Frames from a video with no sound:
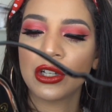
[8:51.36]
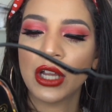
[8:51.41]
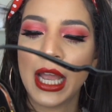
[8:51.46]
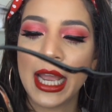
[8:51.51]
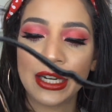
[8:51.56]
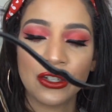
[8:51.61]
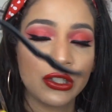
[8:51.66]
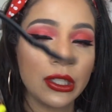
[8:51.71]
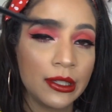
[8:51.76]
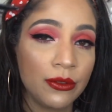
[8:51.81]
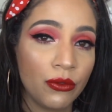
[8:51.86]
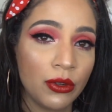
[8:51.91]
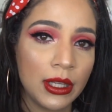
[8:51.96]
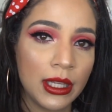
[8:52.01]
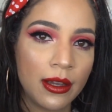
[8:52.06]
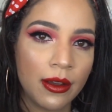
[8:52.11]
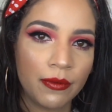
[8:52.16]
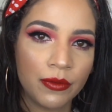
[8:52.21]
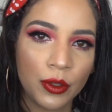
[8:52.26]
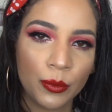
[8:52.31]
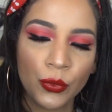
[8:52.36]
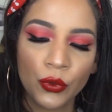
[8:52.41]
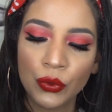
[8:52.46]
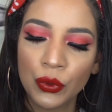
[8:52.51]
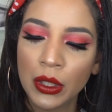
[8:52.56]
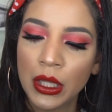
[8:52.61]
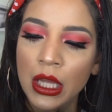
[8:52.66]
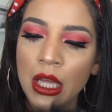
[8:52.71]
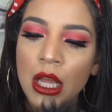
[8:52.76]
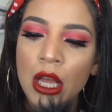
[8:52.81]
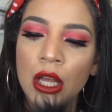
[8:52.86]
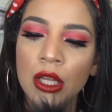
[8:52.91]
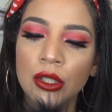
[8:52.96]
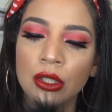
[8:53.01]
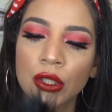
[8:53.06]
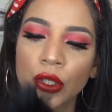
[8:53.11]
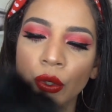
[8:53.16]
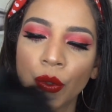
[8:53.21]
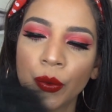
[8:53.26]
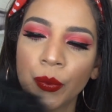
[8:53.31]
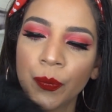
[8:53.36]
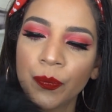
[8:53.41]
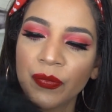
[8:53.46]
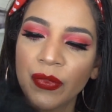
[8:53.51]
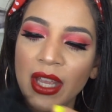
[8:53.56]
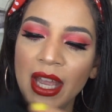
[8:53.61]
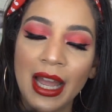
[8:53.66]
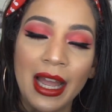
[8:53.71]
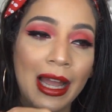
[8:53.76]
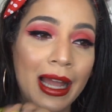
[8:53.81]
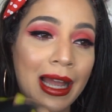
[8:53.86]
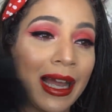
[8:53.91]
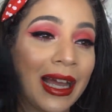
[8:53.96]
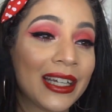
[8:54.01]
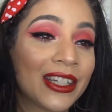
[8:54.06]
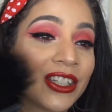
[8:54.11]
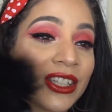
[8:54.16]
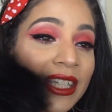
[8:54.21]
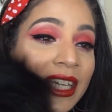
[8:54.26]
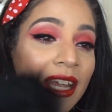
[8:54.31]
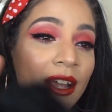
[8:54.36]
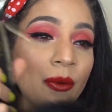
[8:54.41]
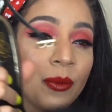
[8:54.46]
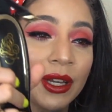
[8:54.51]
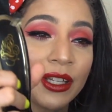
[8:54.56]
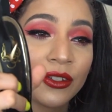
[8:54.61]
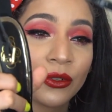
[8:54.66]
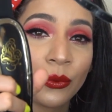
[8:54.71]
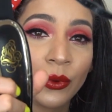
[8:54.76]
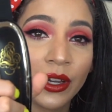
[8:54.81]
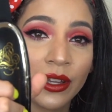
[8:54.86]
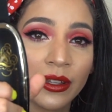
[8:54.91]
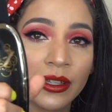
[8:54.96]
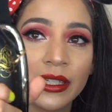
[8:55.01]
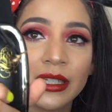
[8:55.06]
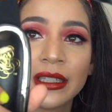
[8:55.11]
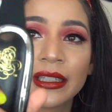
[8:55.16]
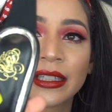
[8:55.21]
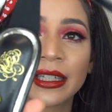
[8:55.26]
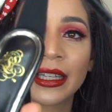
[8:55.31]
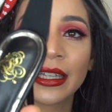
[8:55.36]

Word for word: actually really comfortable. So yeah, I just can't wait to wear these.